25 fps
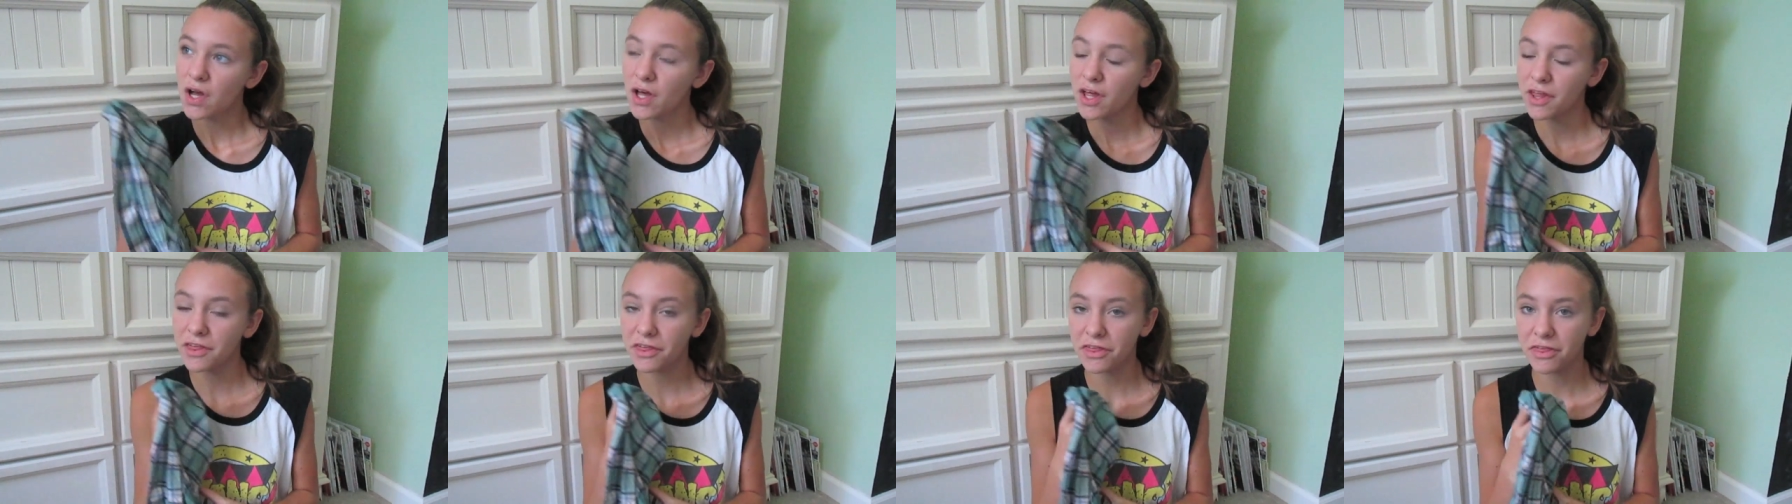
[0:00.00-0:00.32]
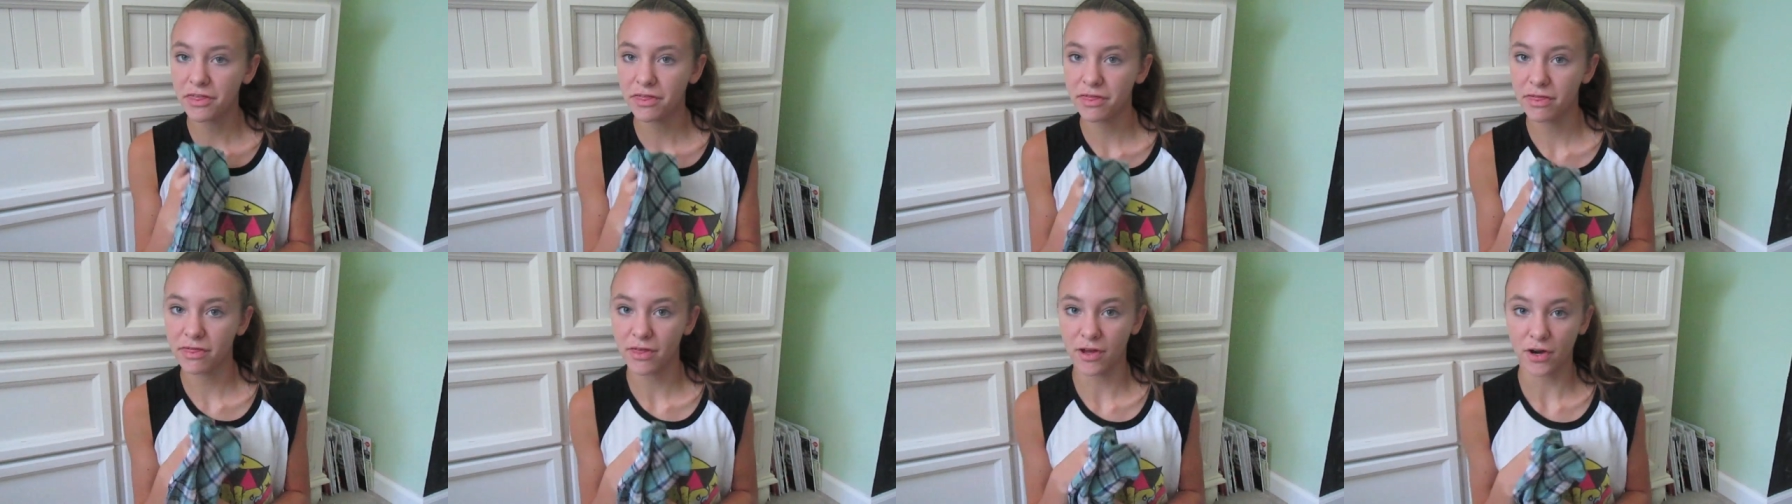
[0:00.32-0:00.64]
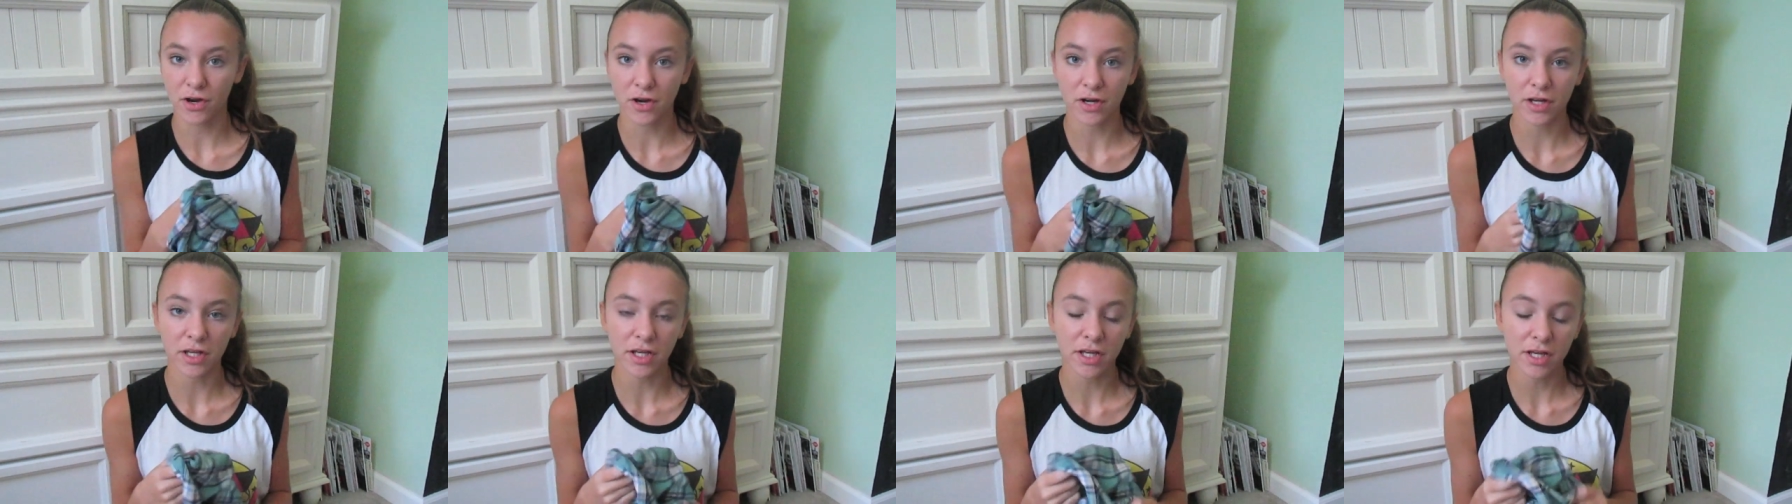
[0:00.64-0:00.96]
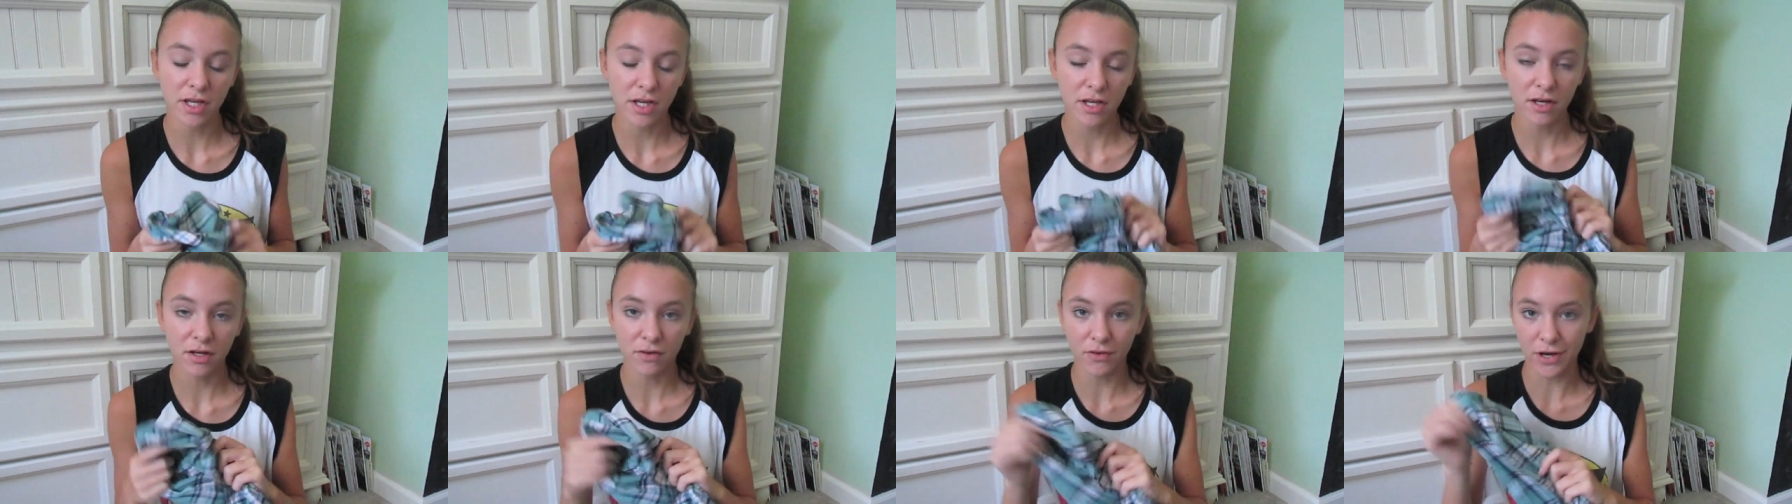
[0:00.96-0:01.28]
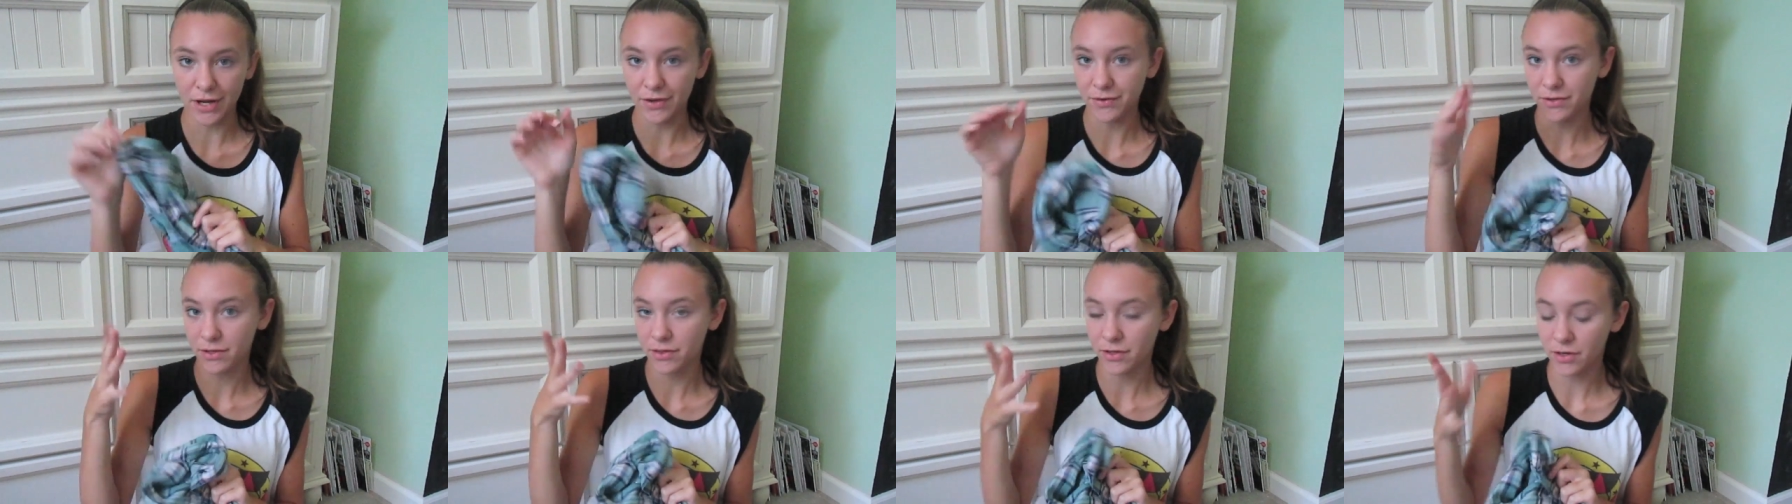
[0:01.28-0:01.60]
30
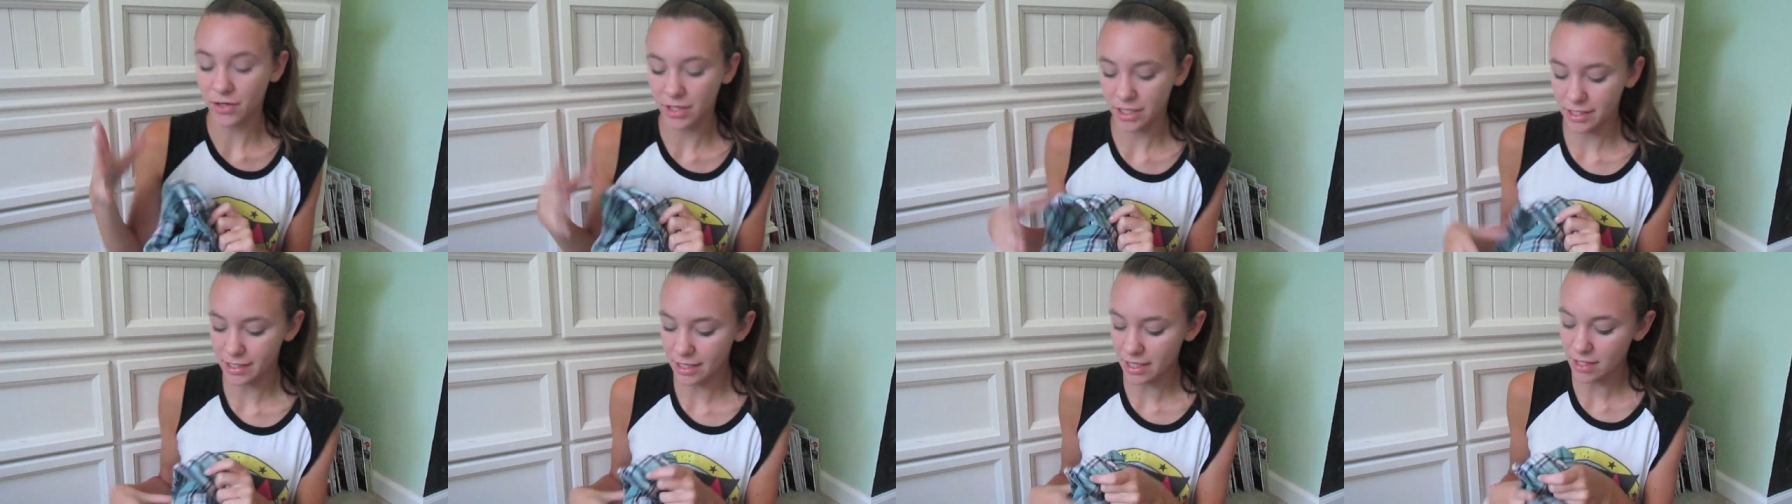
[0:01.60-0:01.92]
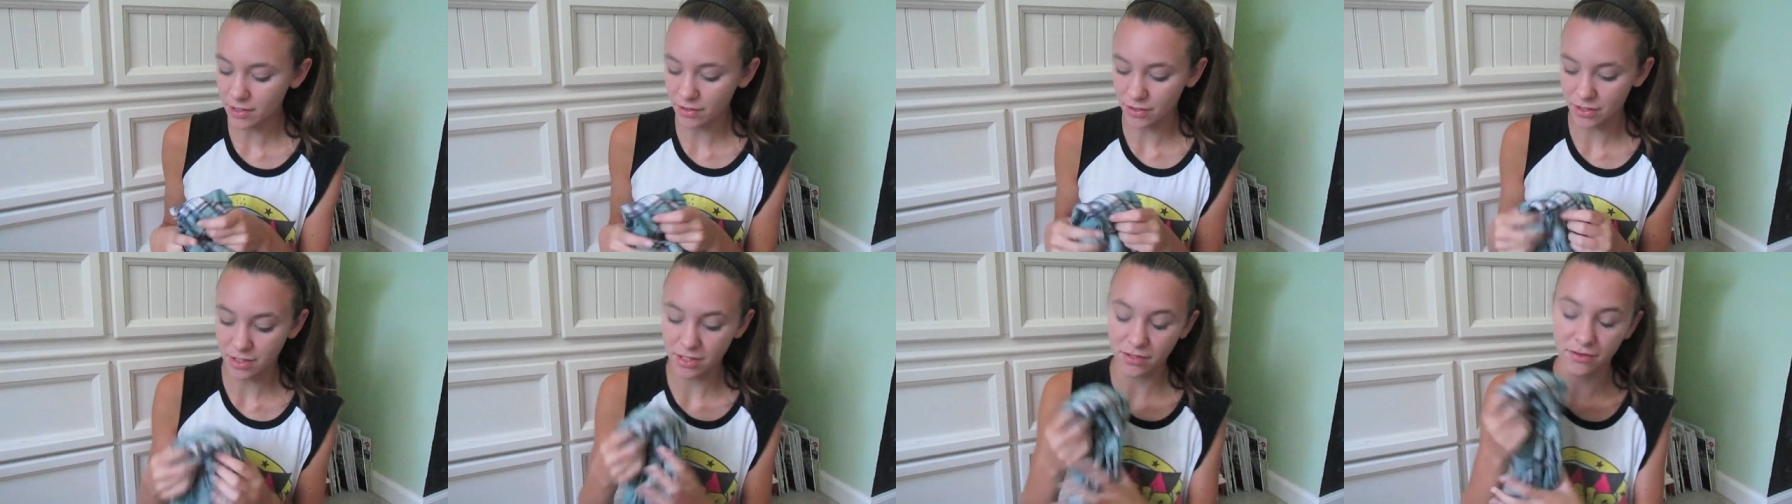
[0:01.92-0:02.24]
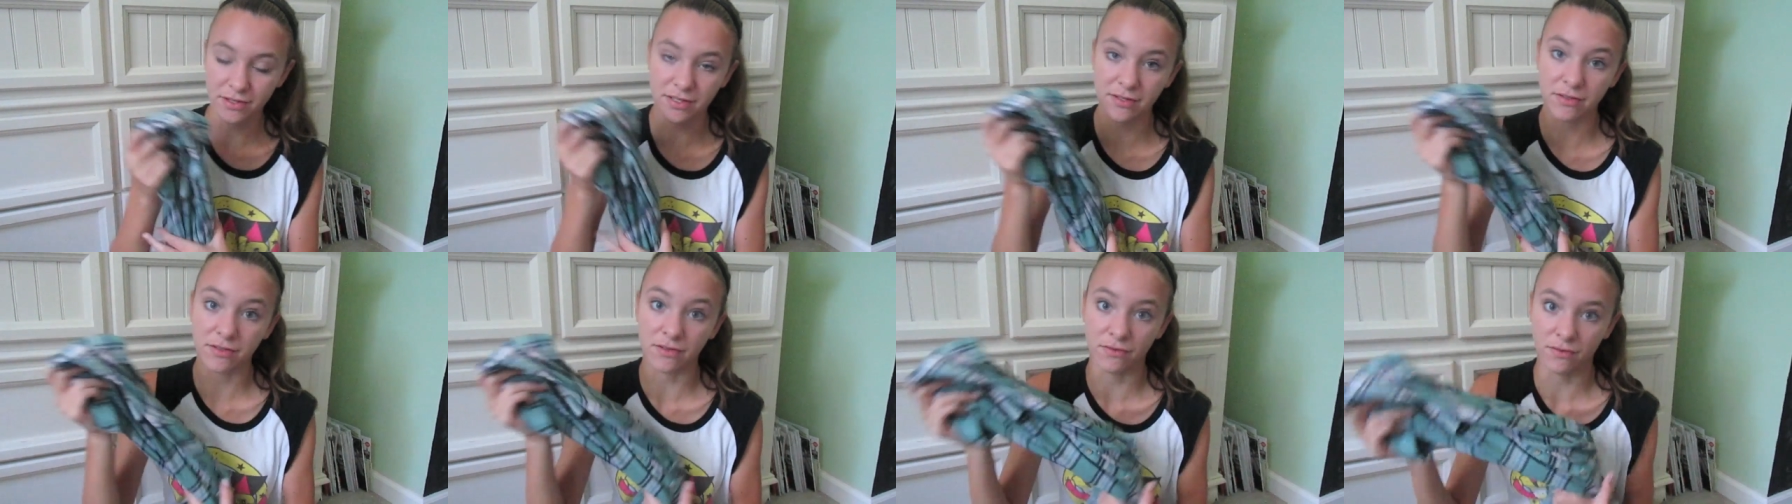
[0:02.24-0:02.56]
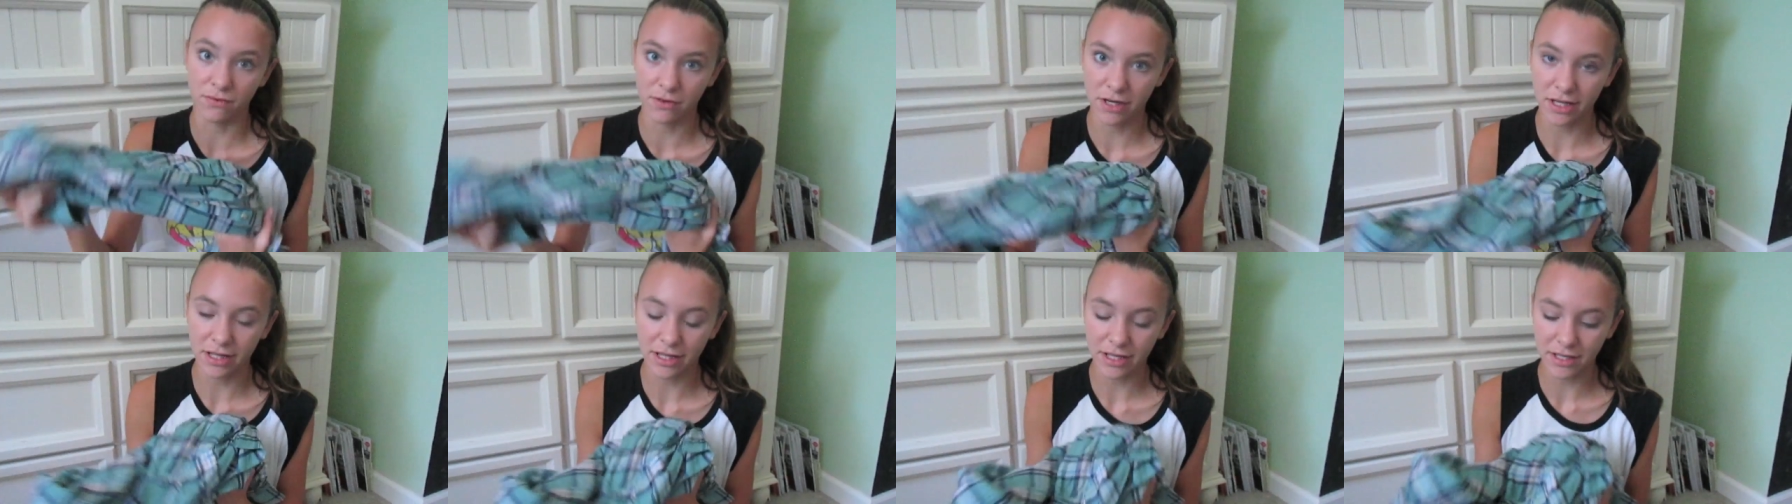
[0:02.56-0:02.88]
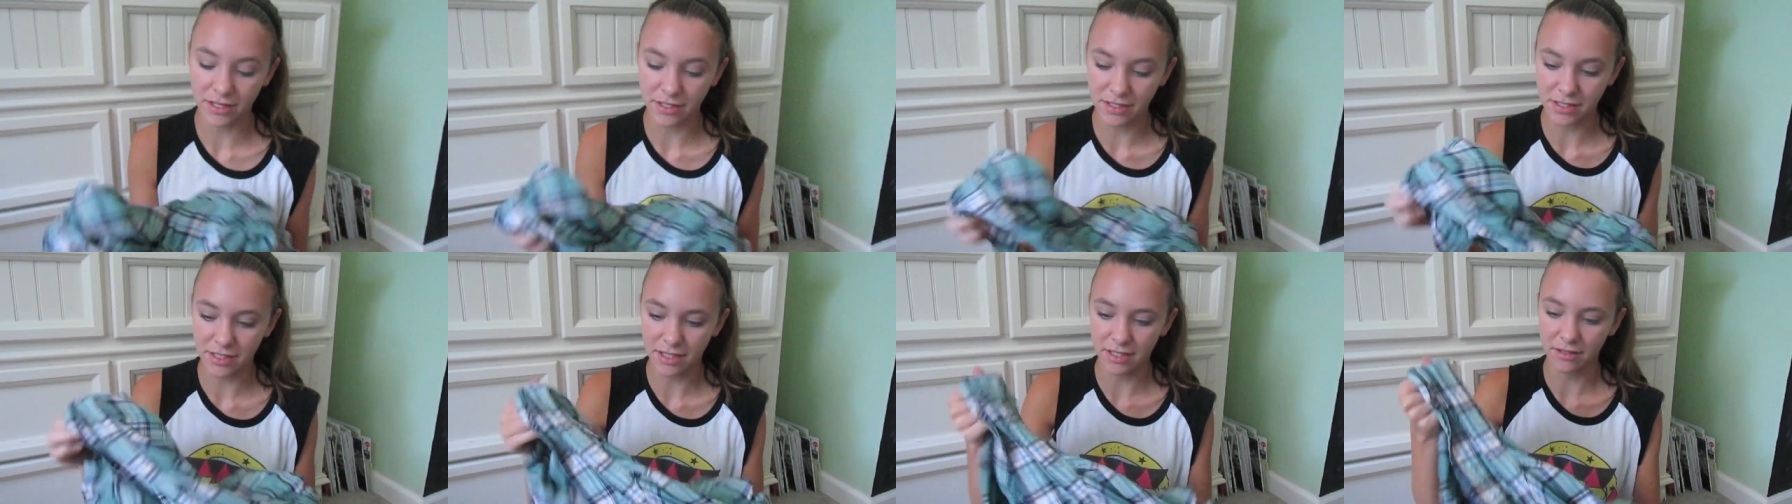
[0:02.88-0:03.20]
around $30 so this is a really
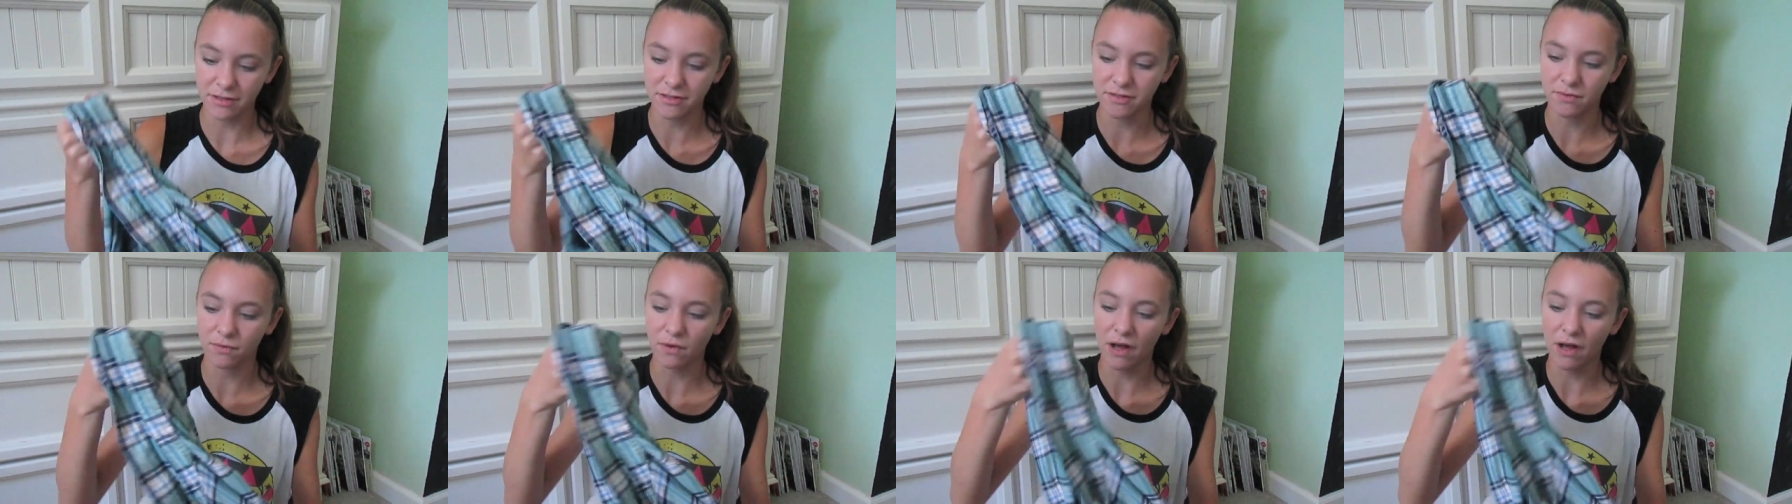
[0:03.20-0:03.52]
good deal as